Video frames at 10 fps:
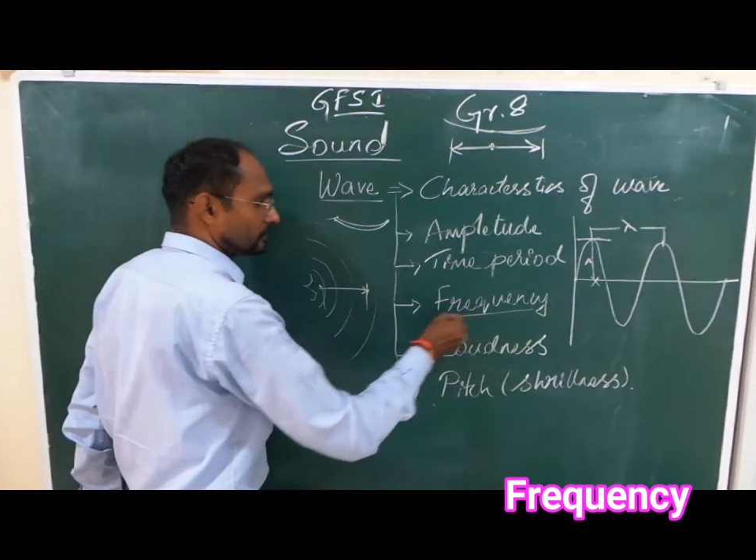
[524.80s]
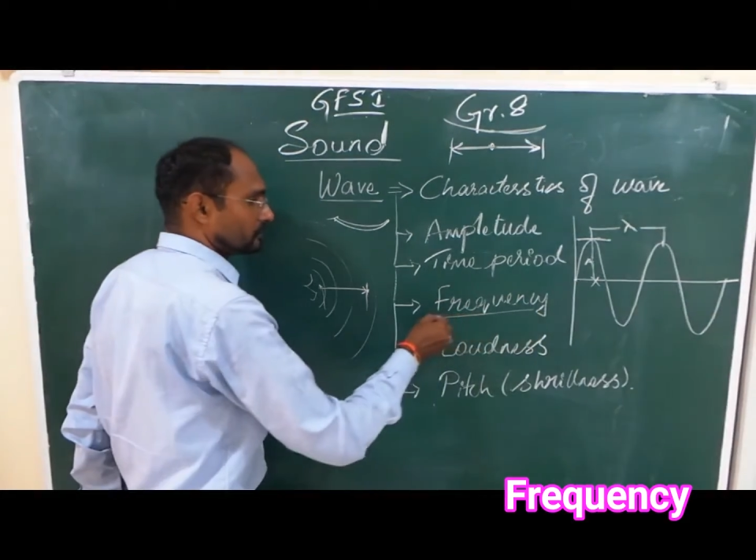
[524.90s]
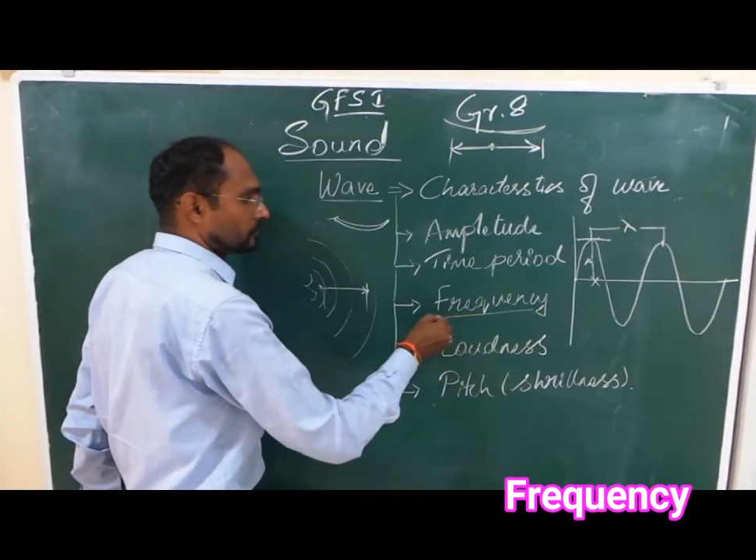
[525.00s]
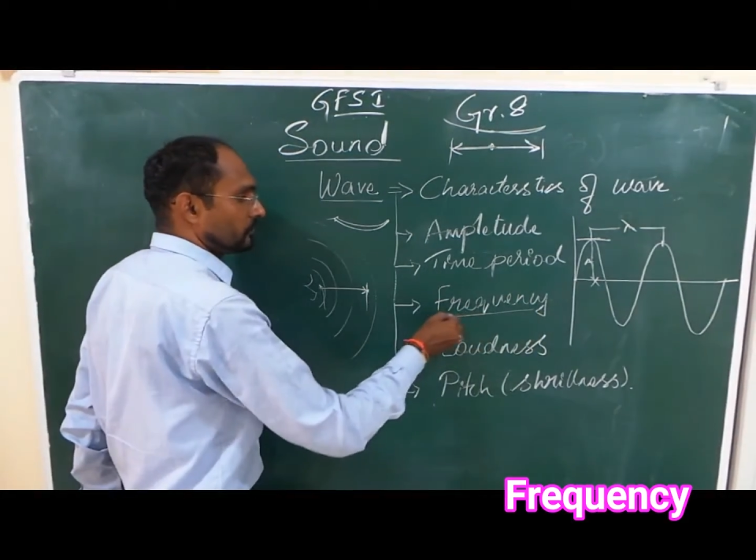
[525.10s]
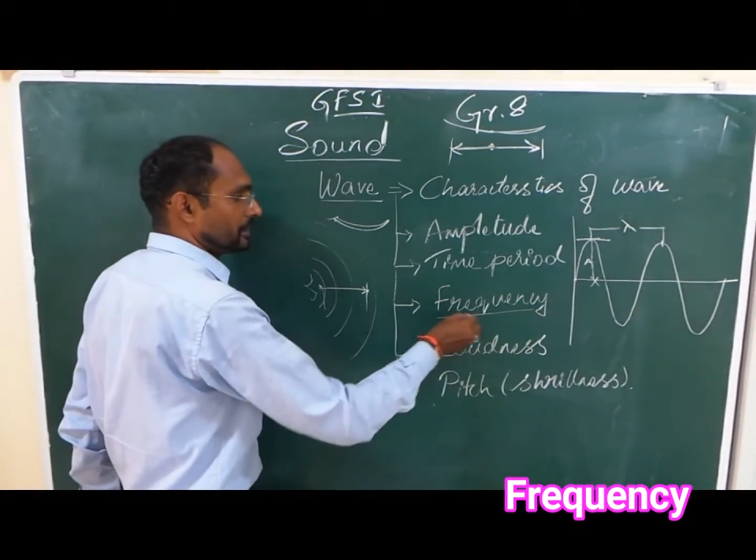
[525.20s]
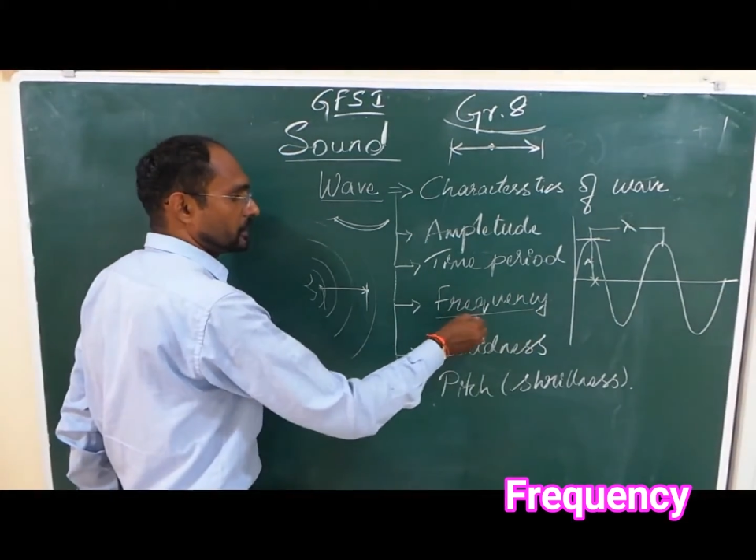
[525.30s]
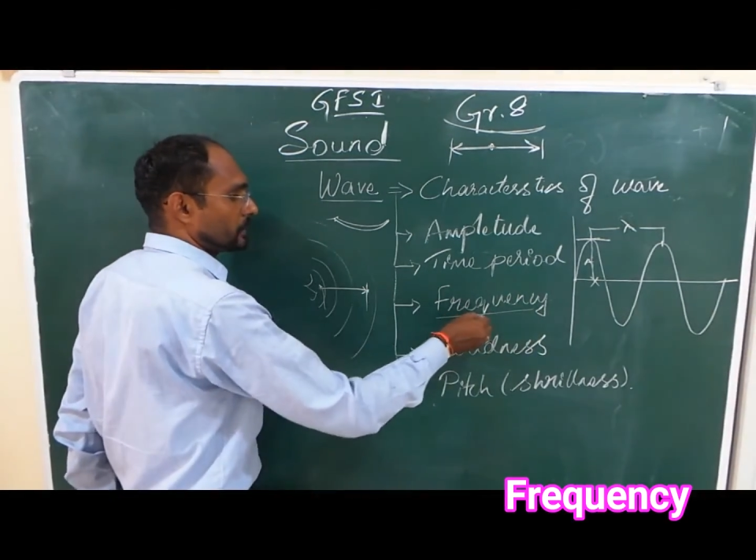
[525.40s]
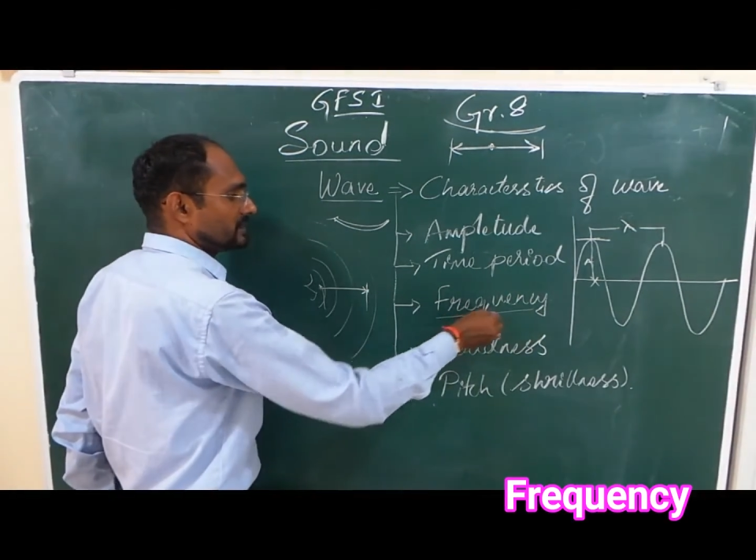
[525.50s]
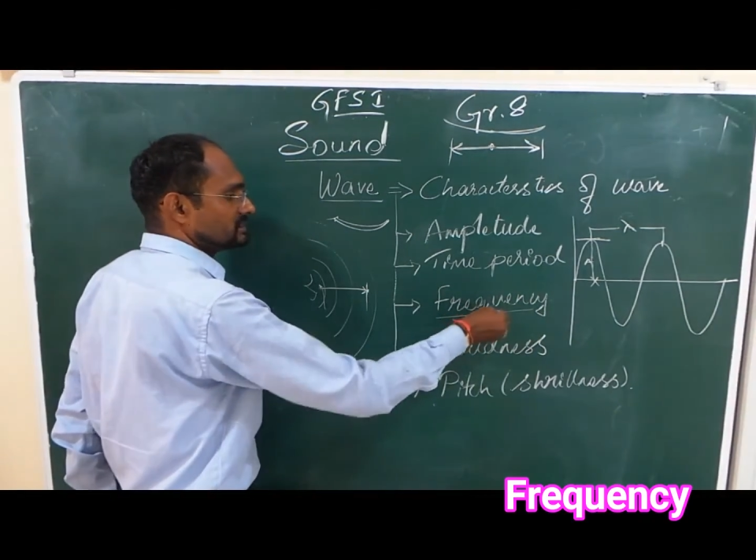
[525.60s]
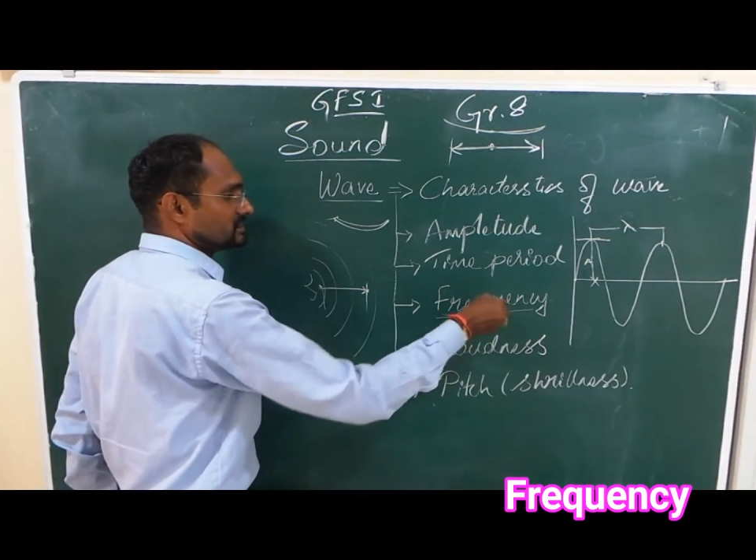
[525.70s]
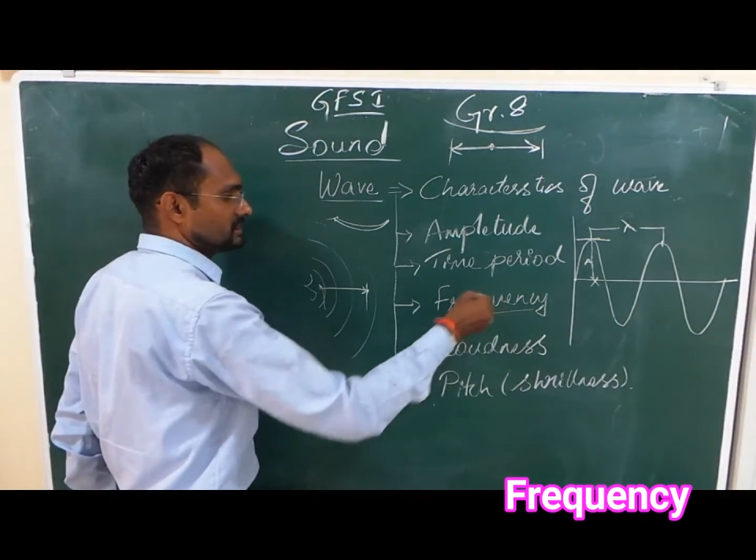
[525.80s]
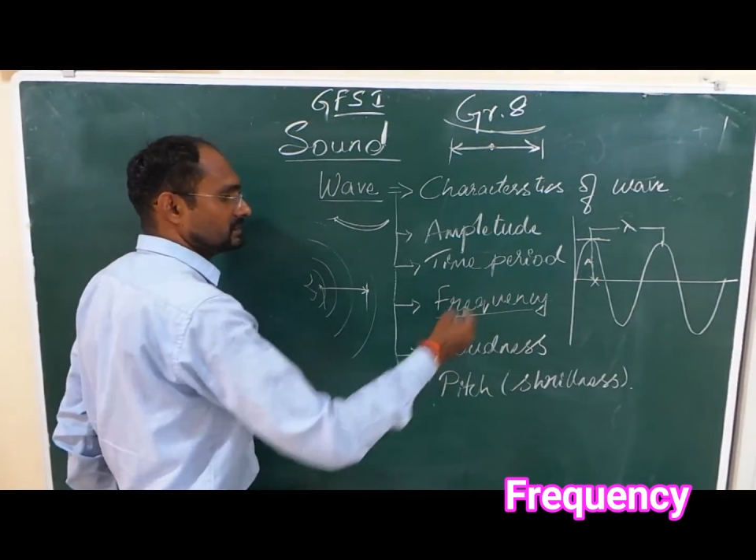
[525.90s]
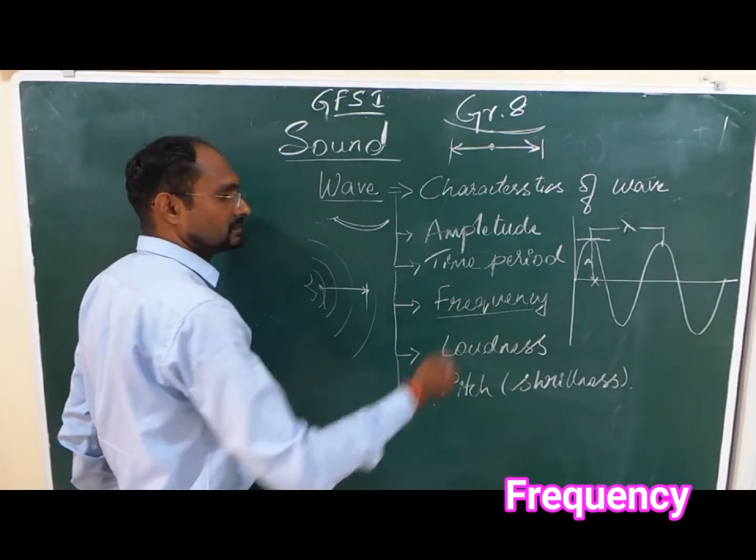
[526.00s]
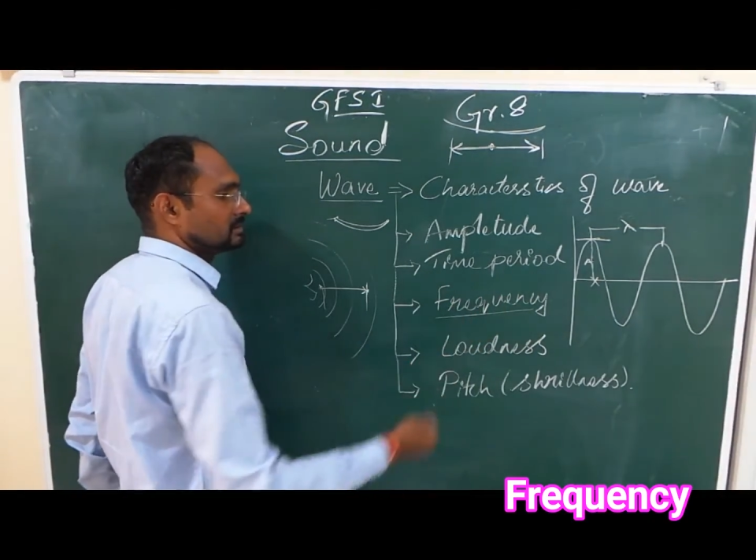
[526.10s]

frequency.